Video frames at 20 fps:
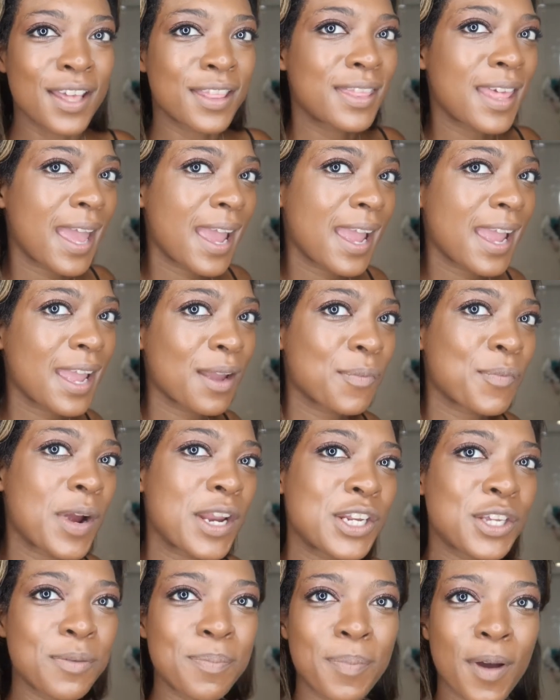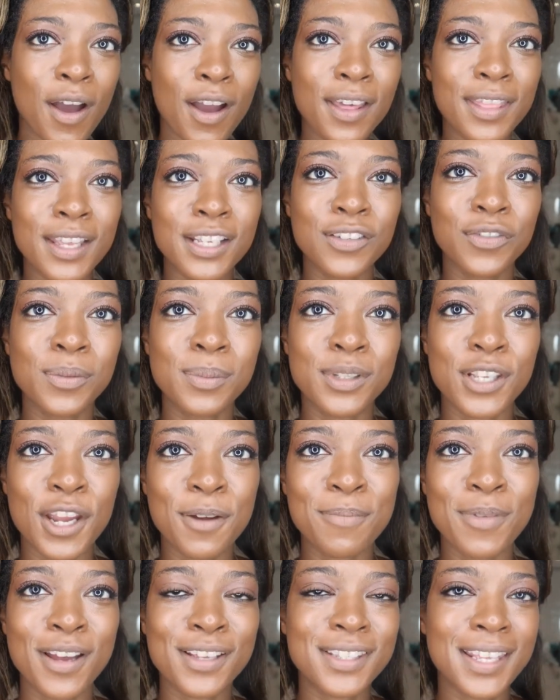They, when you buy this from
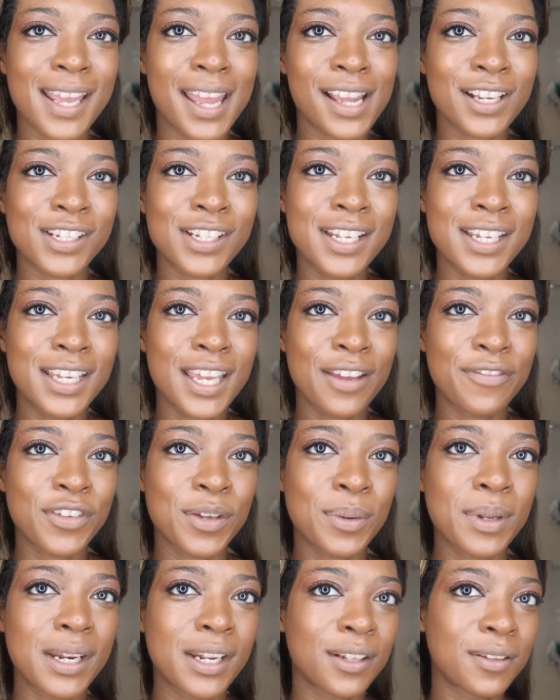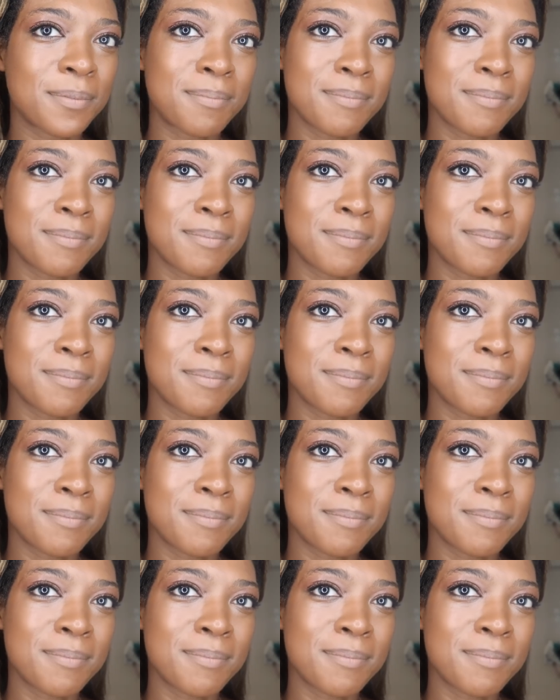soap brows, they actually give you a little